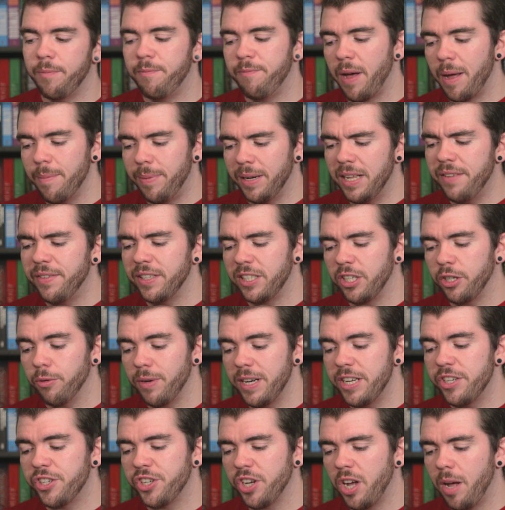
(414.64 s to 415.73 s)
I believe it's a
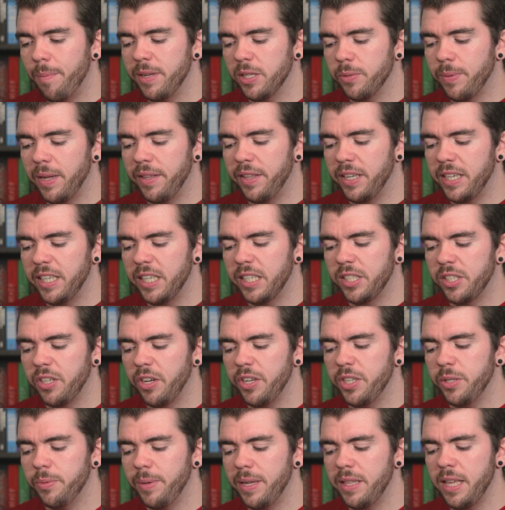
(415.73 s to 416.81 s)
green Sharpie as well that it is
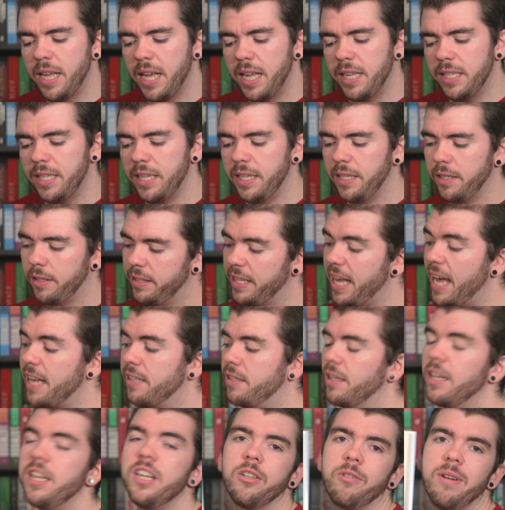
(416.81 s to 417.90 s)
signed with. Is it?
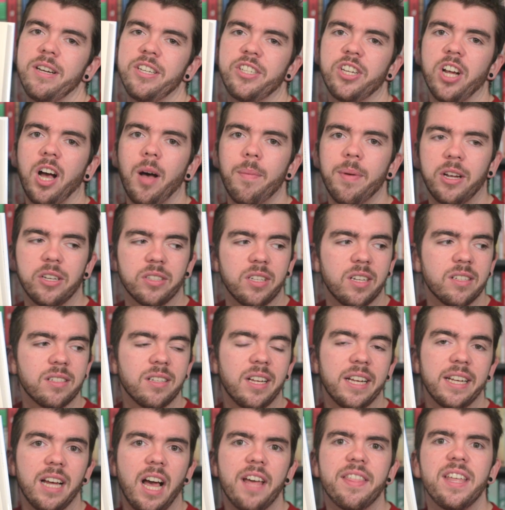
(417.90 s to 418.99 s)
Yes, green Sharpie, because I was
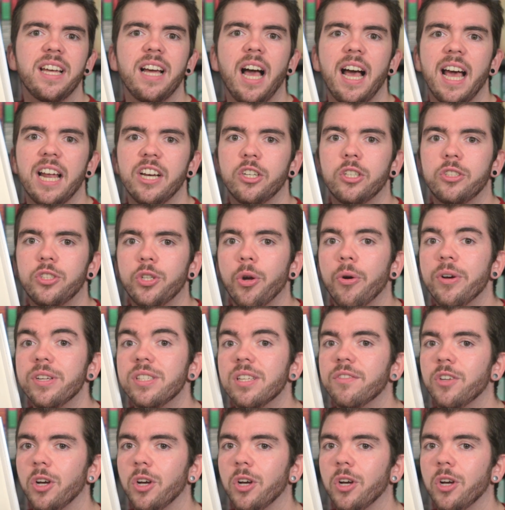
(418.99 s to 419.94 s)
like, I think I had a choice of